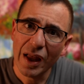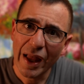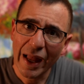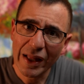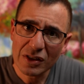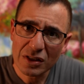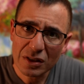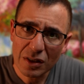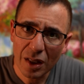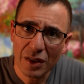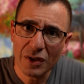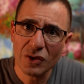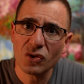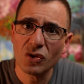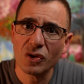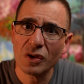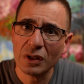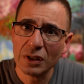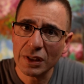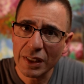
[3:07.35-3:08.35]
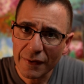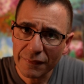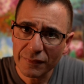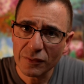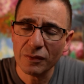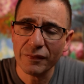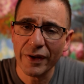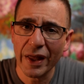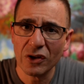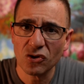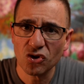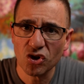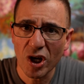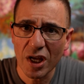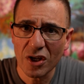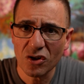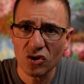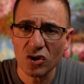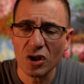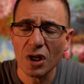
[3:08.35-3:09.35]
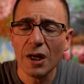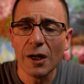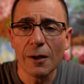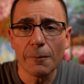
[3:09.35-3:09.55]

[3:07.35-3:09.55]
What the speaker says: and slightly to the left of our chest,